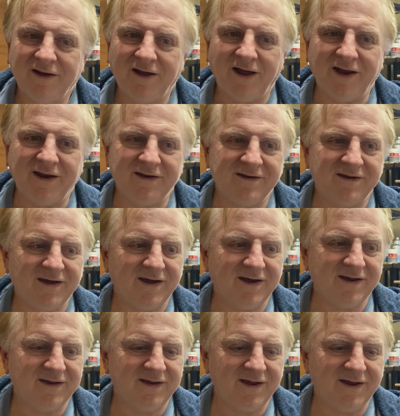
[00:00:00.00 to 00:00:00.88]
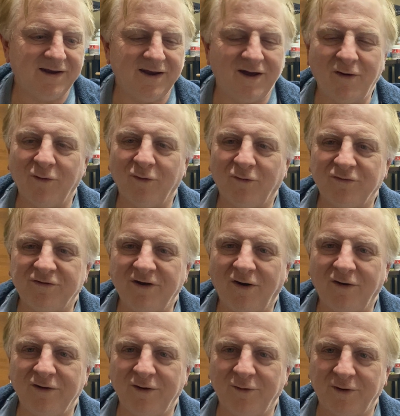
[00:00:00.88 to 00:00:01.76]
And no one will
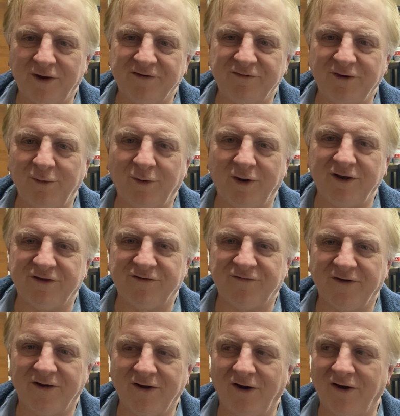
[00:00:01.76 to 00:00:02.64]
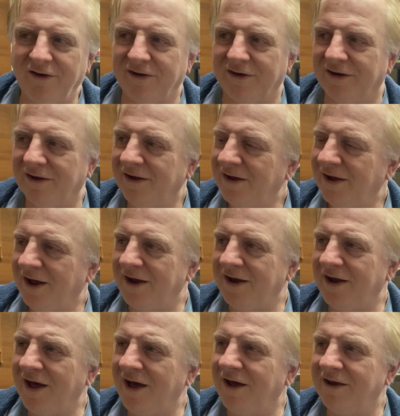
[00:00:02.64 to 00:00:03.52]
tell you and everyone's forgotten
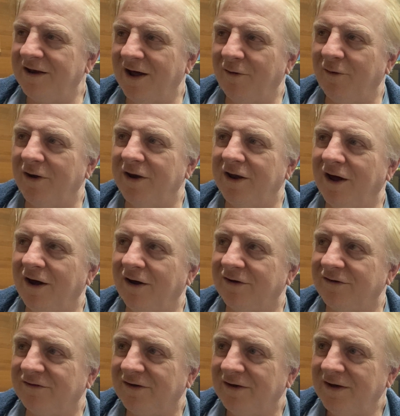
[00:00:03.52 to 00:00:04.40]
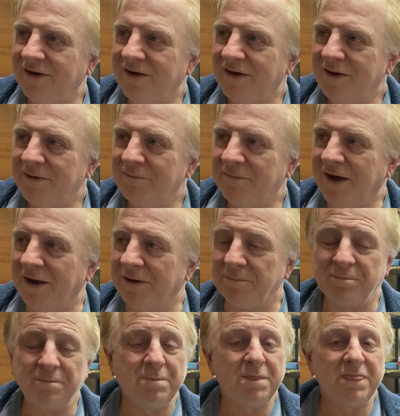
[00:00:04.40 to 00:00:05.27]
and no one knows.
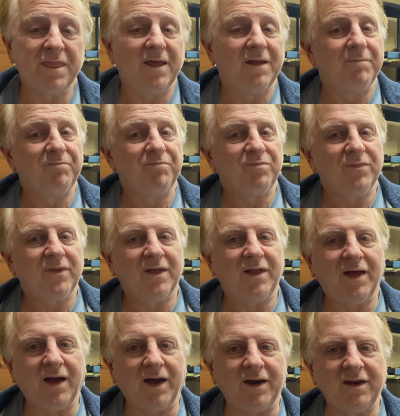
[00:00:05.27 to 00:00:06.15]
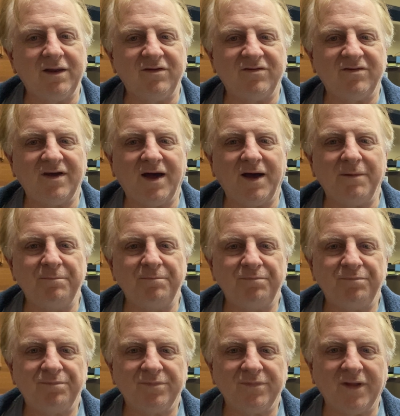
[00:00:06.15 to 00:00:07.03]
But it is
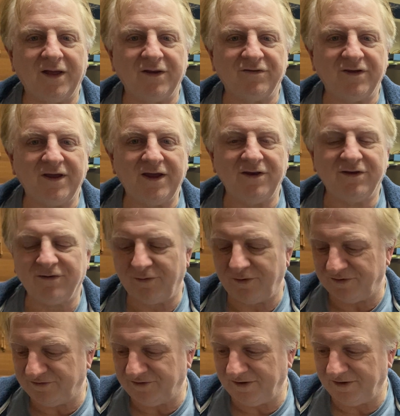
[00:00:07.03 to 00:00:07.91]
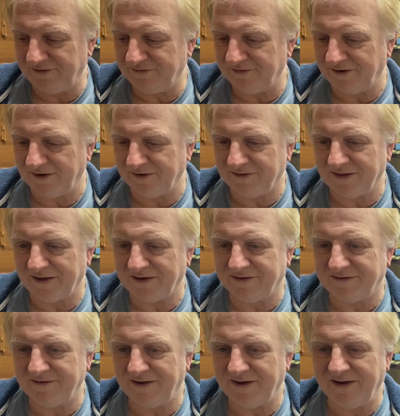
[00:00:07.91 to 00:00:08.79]
it's interesting, isn't it,
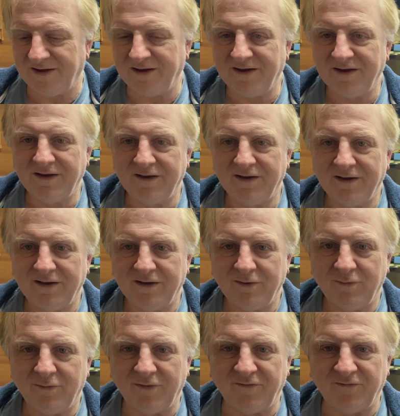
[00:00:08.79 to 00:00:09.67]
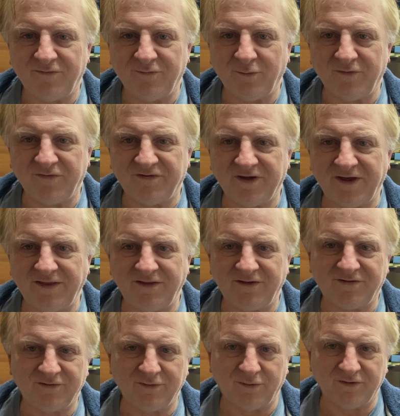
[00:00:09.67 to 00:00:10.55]
that we've seen
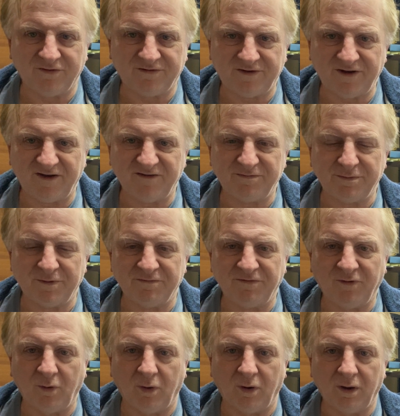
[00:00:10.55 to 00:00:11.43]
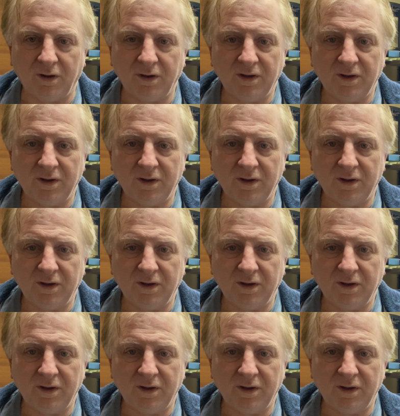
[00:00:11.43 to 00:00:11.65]
this sort of stuff before.